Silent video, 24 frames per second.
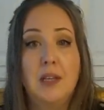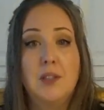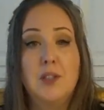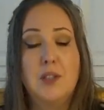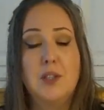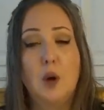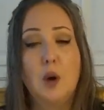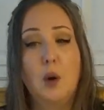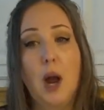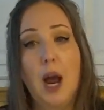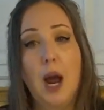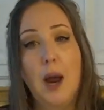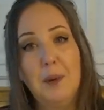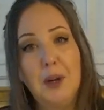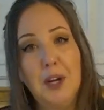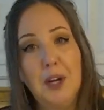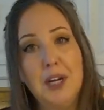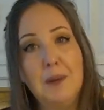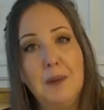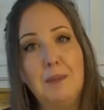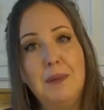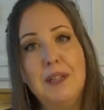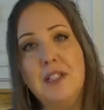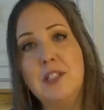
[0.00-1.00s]
So I'm going
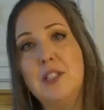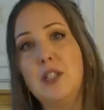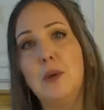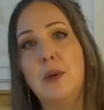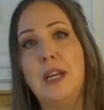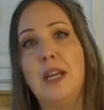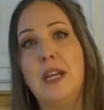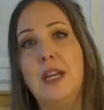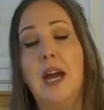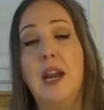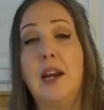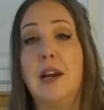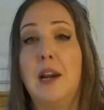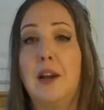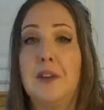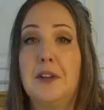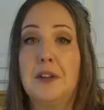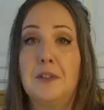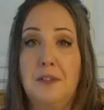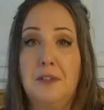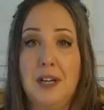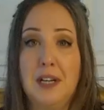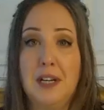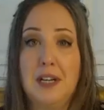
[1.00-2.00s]
to be doing
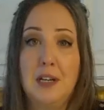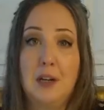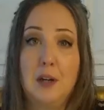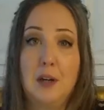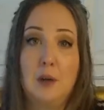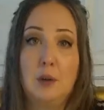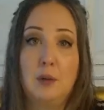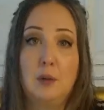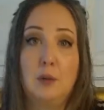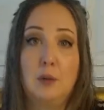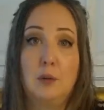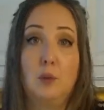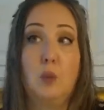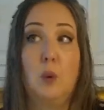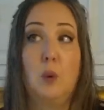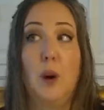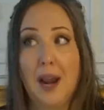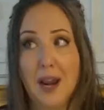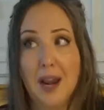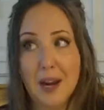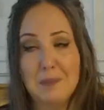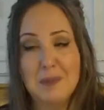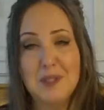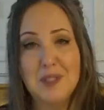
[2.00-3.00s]
another video when
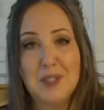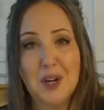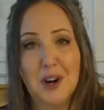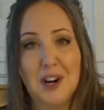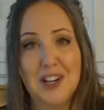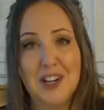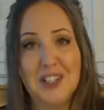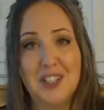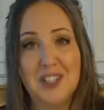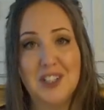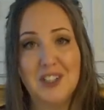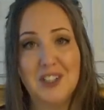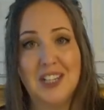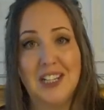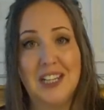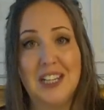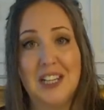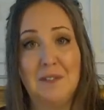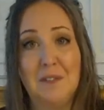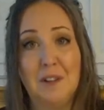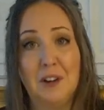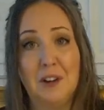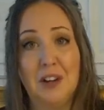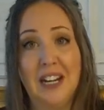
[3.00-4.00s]
I'm starting to drink
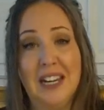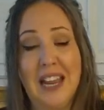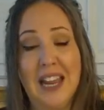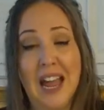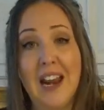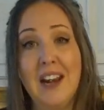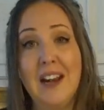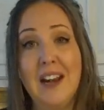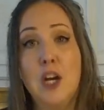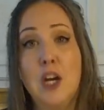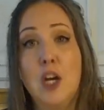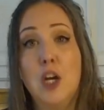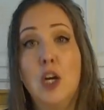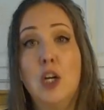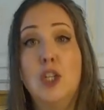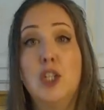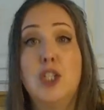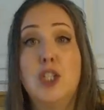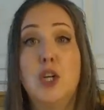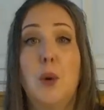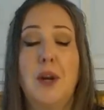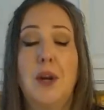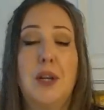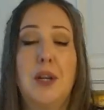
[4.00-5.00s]
kefir again,
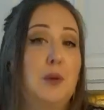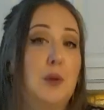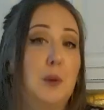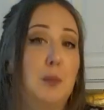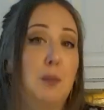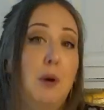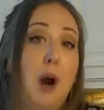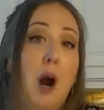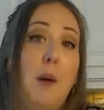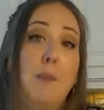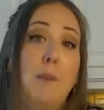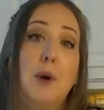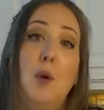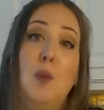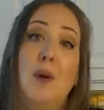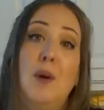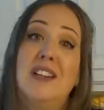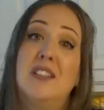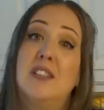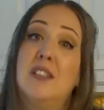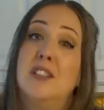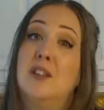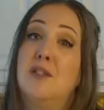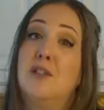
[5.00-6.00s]
showing you the proper
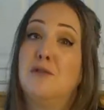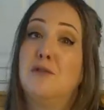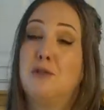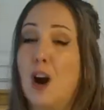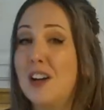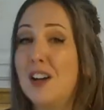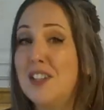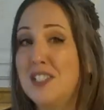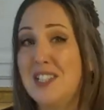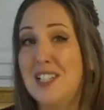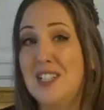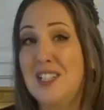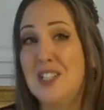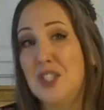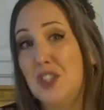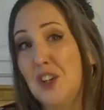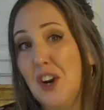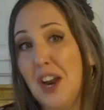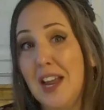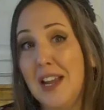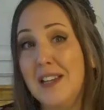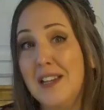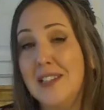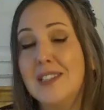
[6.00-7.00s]
way to defrost these
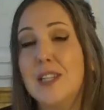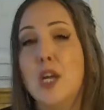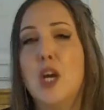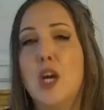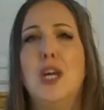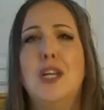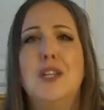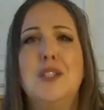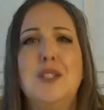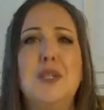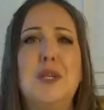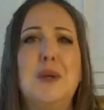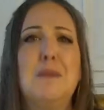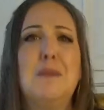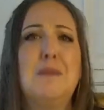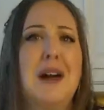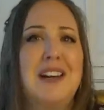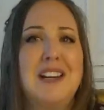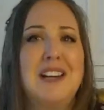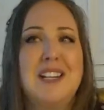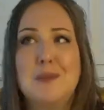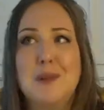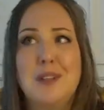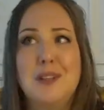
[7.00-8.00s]
grains. So you might
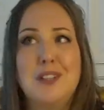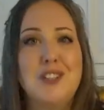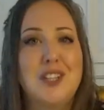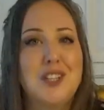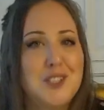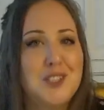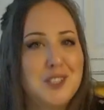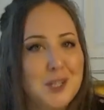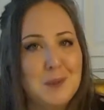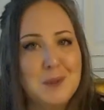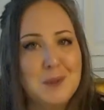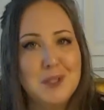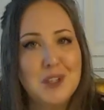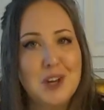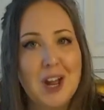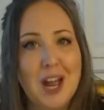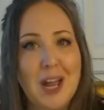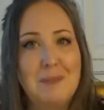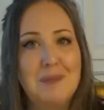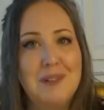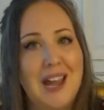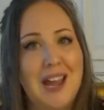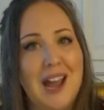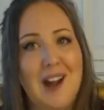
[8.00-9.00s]
as well just
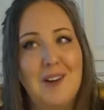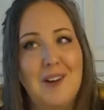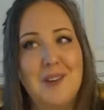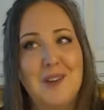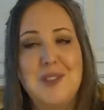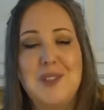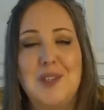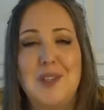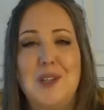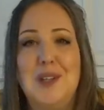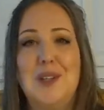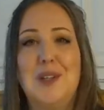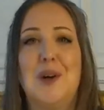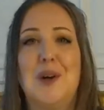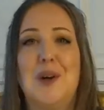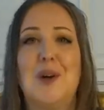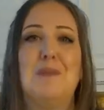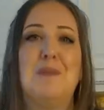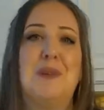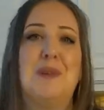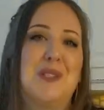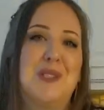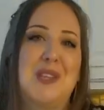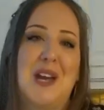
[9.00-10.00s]
subscribe now so that you
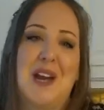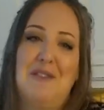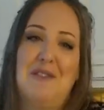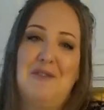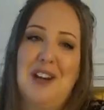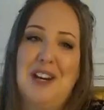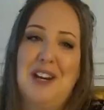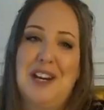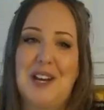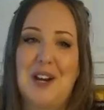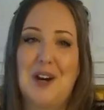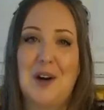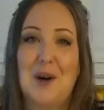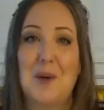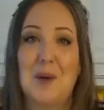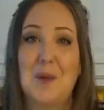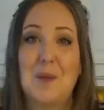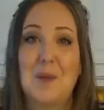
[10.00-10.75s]
don't miss that video.